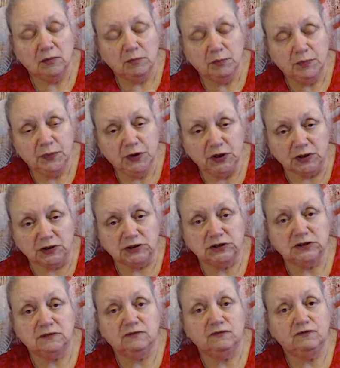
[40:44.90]
But
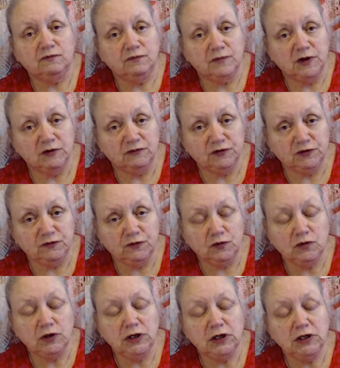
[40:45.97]
if you follow
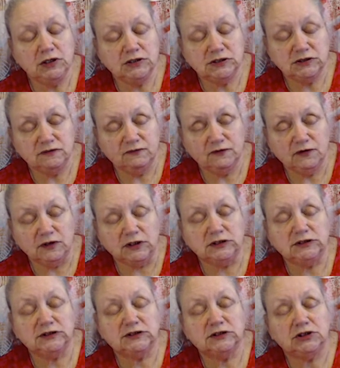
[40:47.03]
his
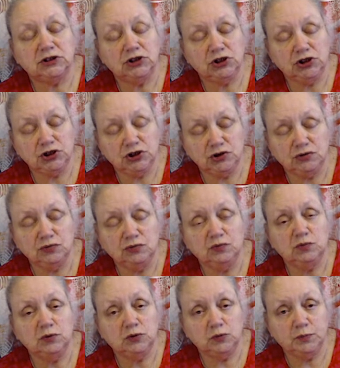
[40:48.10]
advice, you
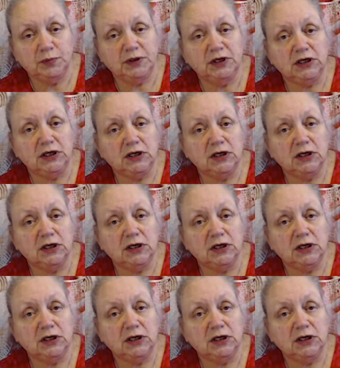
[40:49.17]
will be